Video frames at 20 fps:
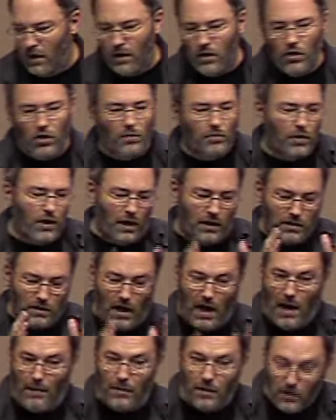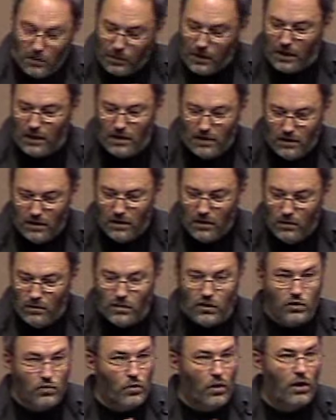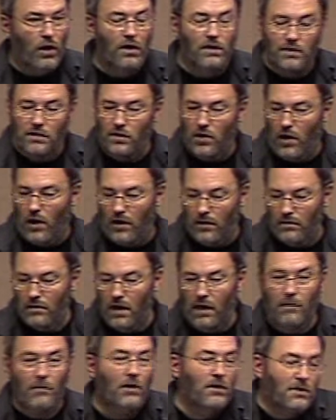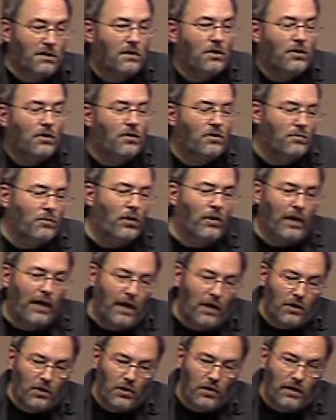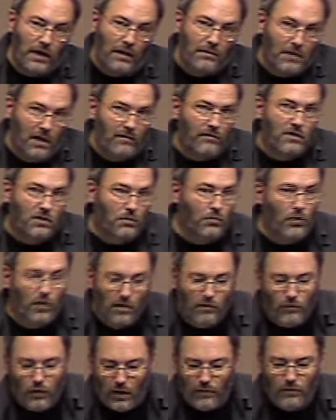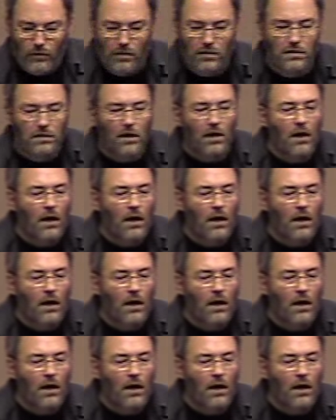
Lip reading: You can play on top of the beat, which is where I'll start, and I'm going to still use Mary Had a Little Lamb to give us a point of reference.